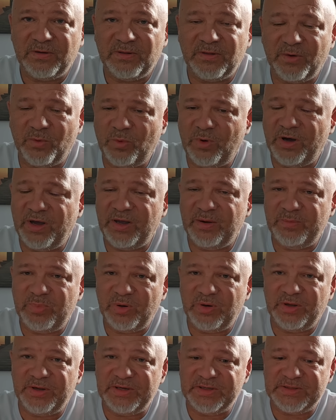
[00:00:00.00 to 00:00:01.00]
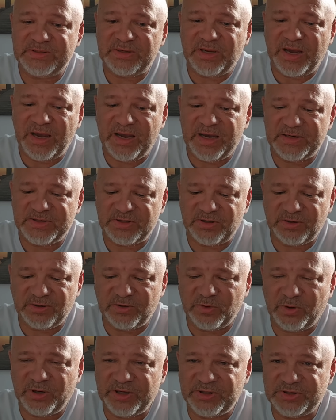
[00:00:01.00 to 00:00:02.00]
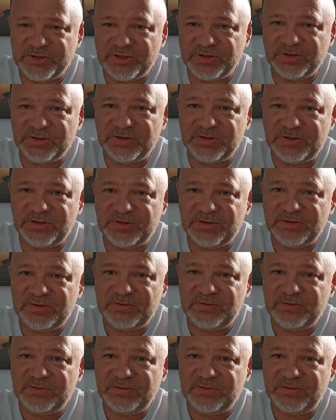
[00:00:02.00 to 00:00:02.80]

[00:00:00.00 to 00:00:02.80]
the way police ask her questions?